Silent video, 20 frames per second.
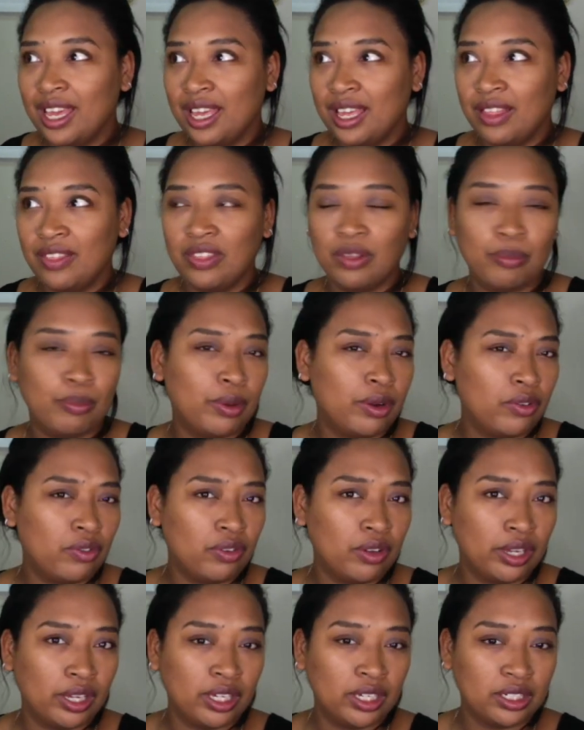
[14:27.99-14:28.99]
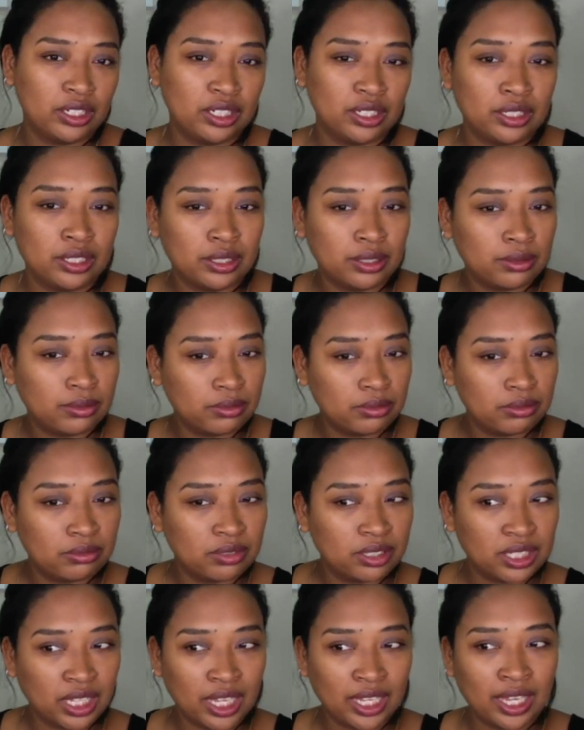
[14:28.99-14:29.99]
It's a bit of a just
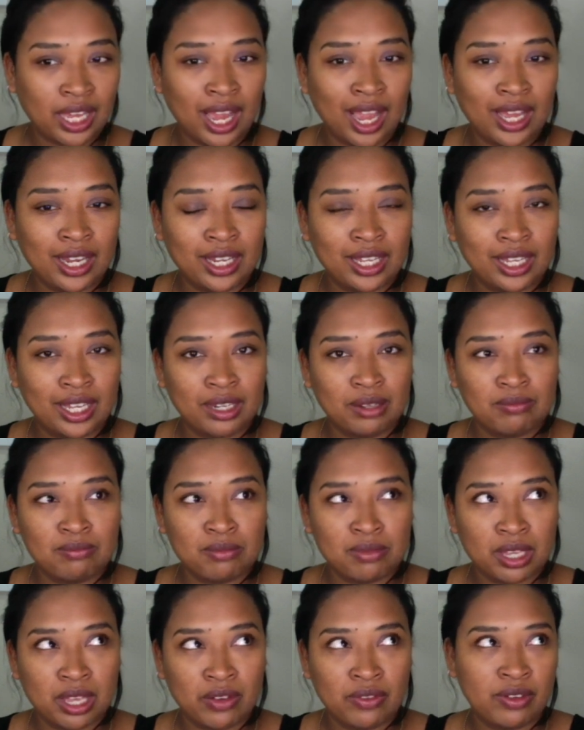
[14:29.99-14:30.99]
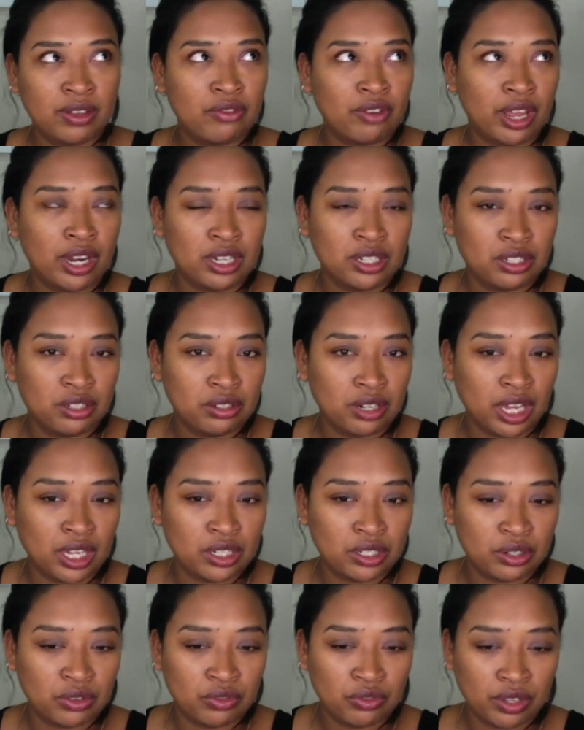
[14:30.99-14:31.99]
like guiding and giving gratitude. I
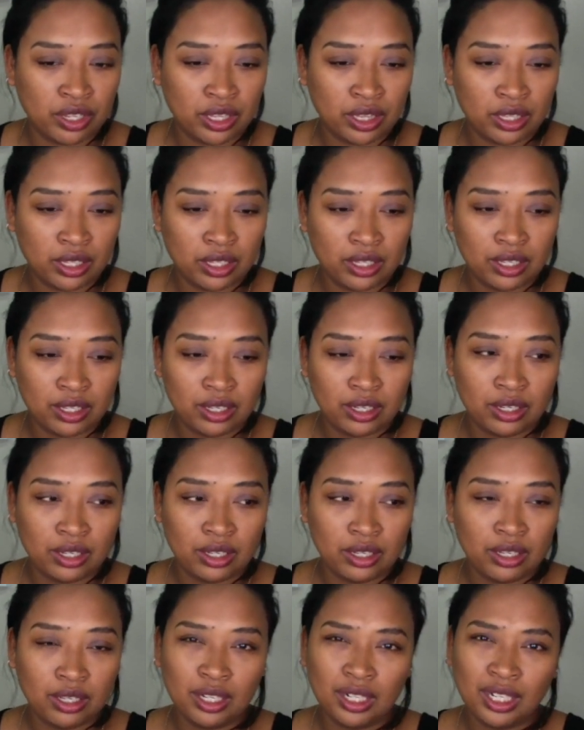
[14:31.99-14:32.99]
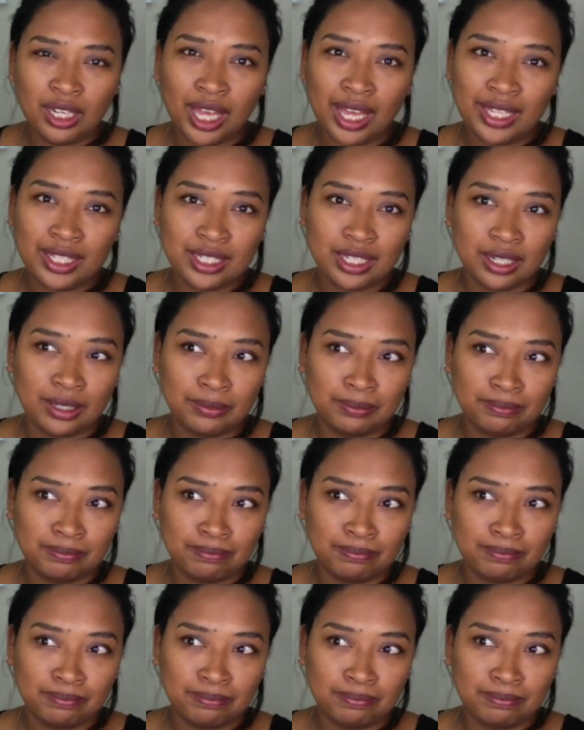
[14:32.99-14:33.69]
do feel lighter.